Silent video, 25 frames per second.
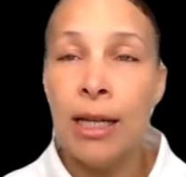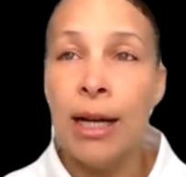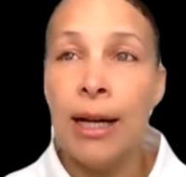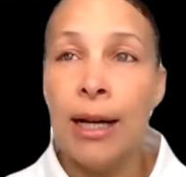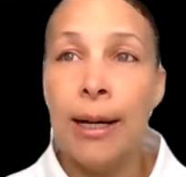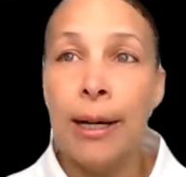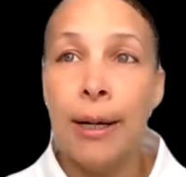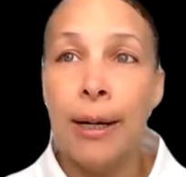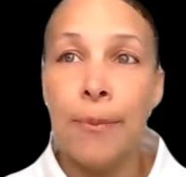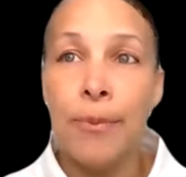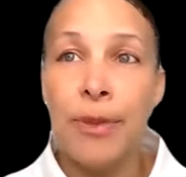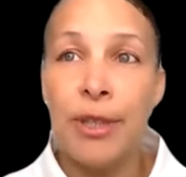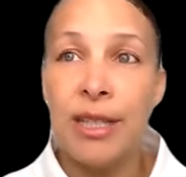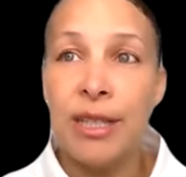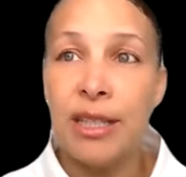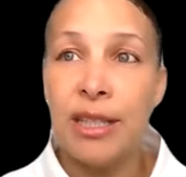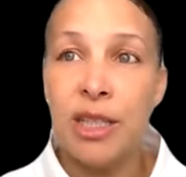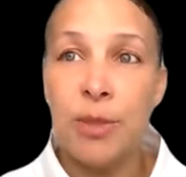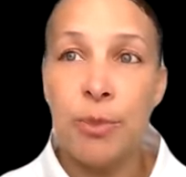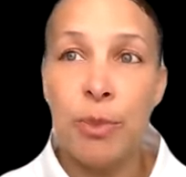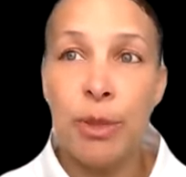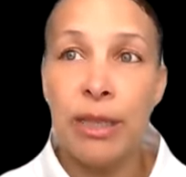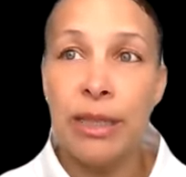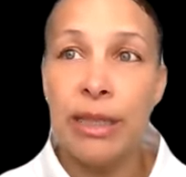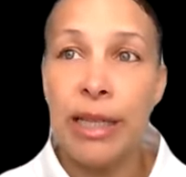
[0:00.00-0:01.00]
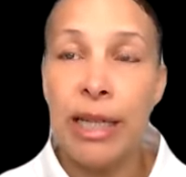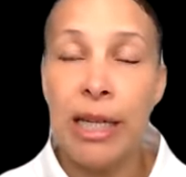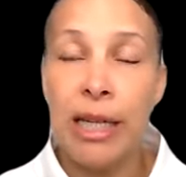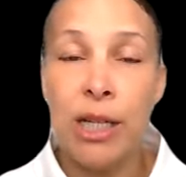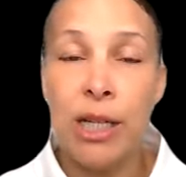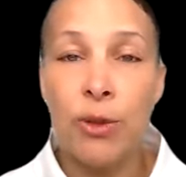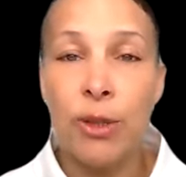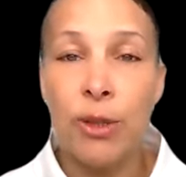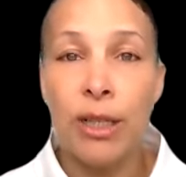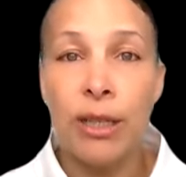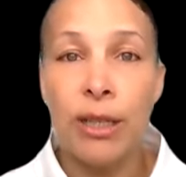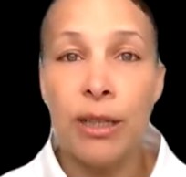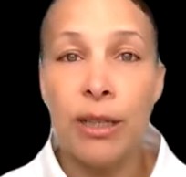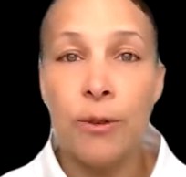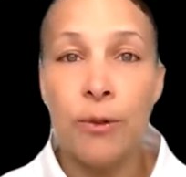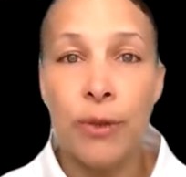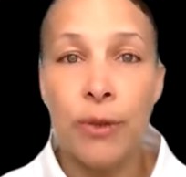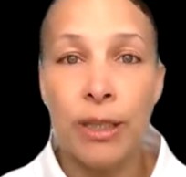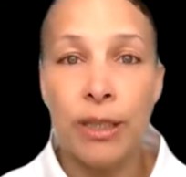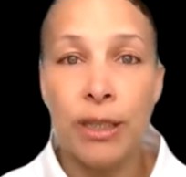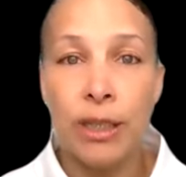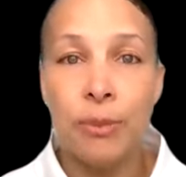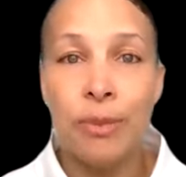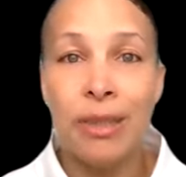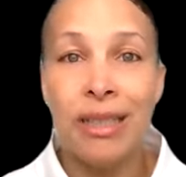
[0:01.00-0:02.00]
the suspect carrying the
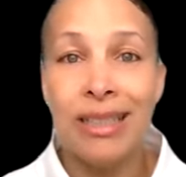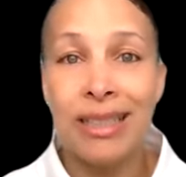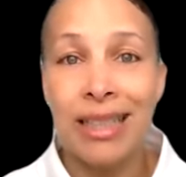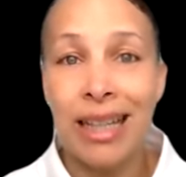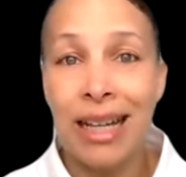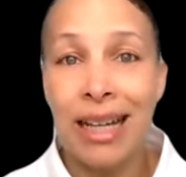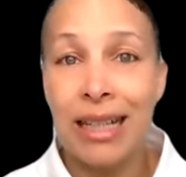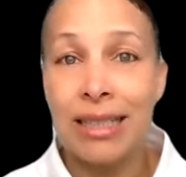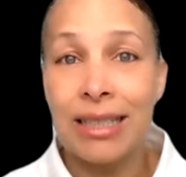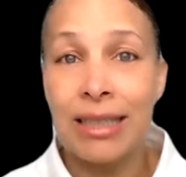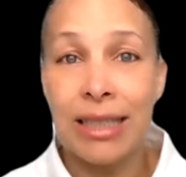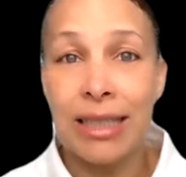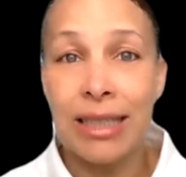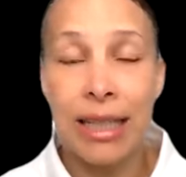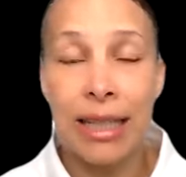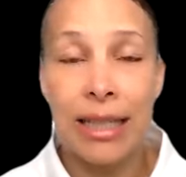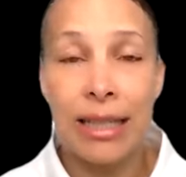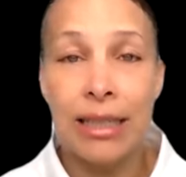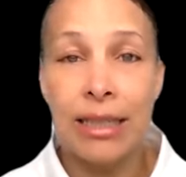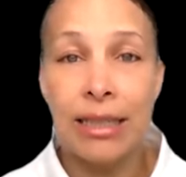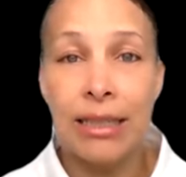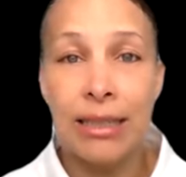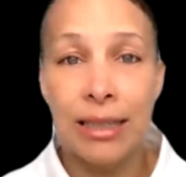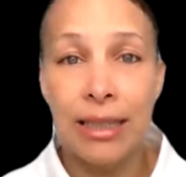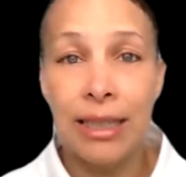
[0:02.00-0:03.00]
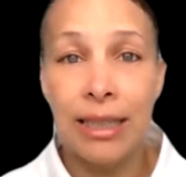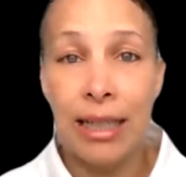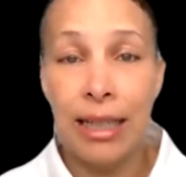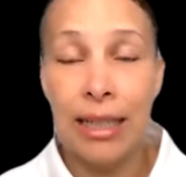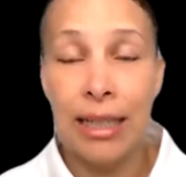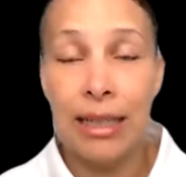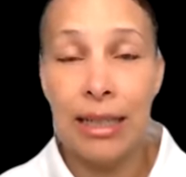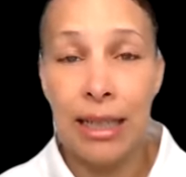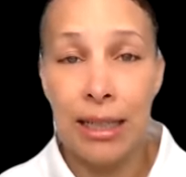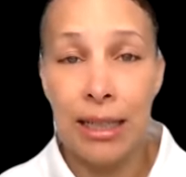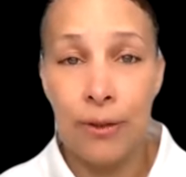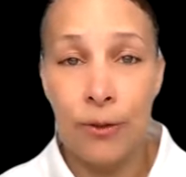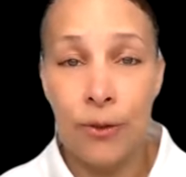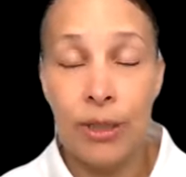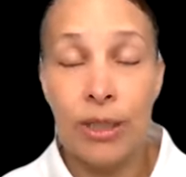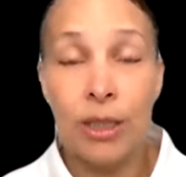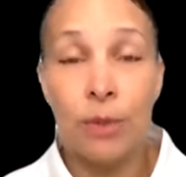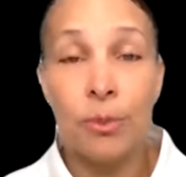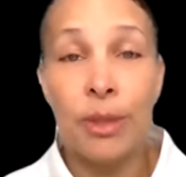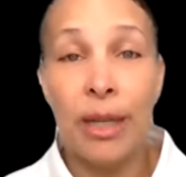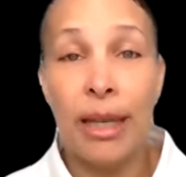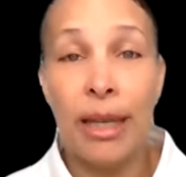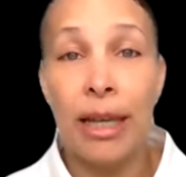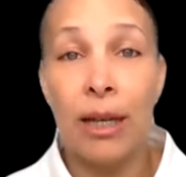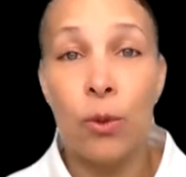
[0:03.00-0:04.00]
victim intoxicated and the victim
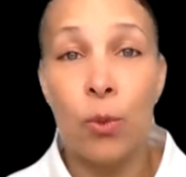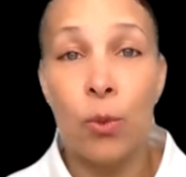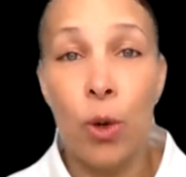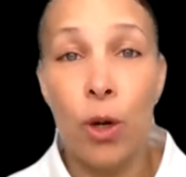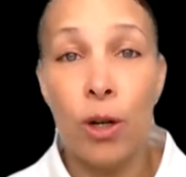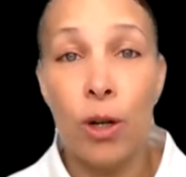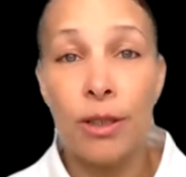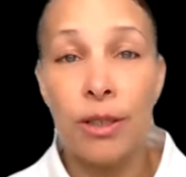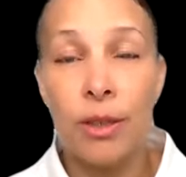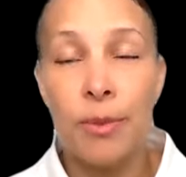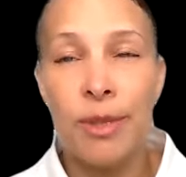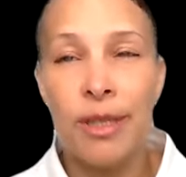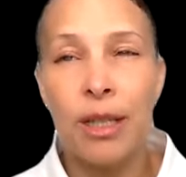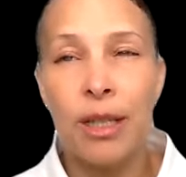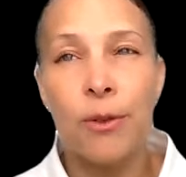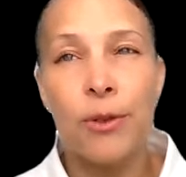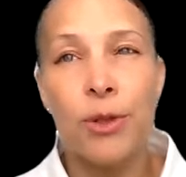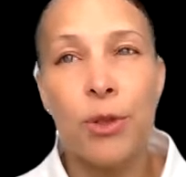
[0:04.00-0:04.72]
can't walk themselves.